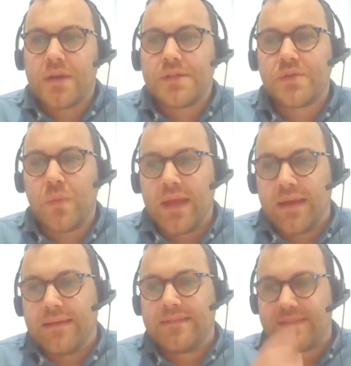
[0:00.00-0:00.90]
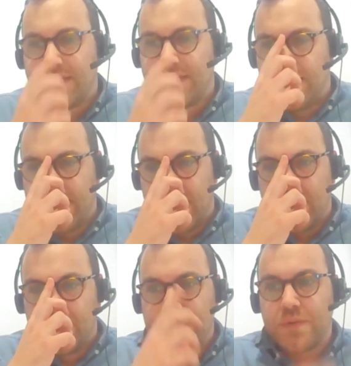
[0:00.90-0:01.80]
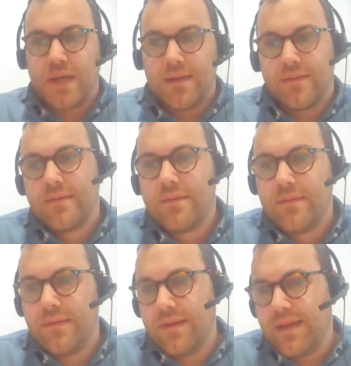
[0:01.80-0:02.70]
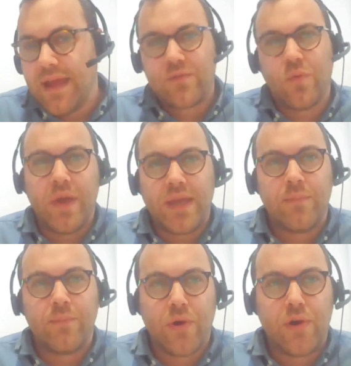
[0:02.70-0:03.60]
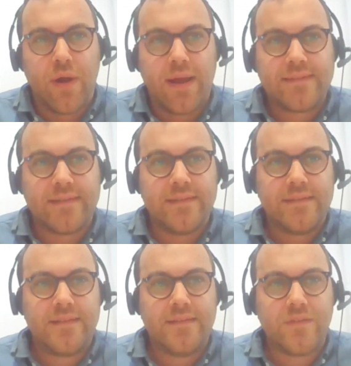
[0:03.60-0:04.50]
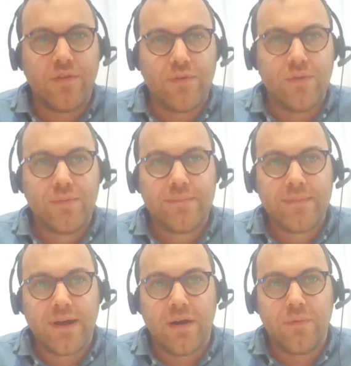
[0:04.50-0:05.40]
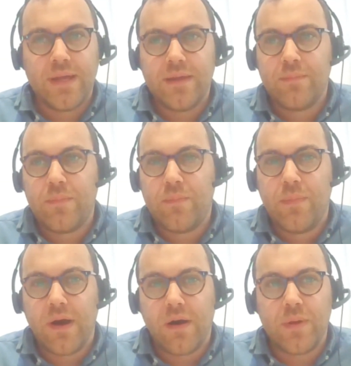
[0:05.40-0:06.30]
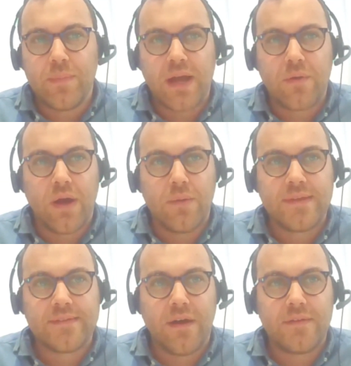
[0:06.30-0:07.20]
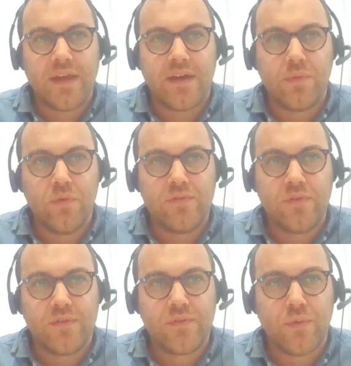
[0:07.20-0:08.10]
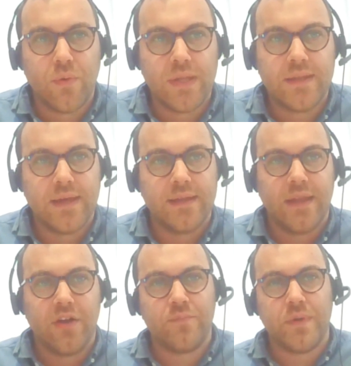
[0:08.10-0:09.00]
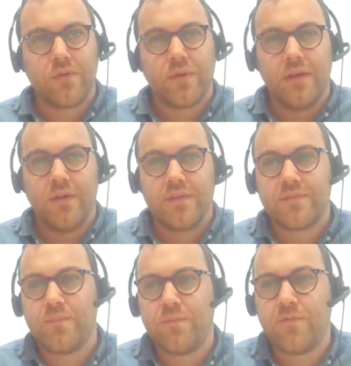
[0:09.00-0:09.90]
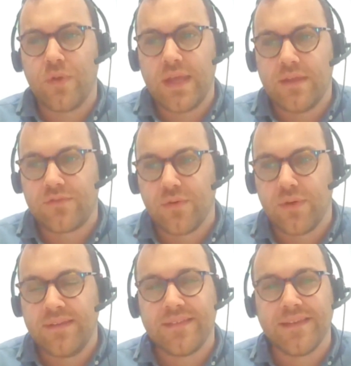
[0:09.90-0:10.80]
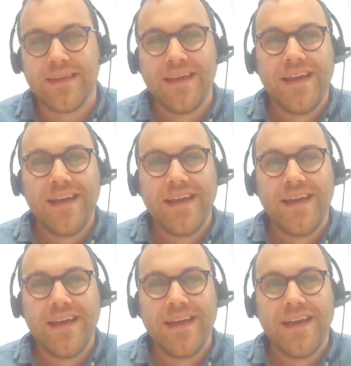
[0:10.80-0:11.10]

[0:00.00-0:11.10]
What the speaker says: swing slightly between yes, we're making progress, and two, are we back where we started? Have we moved on at all? And I've been at Green Alliance 4 years trying to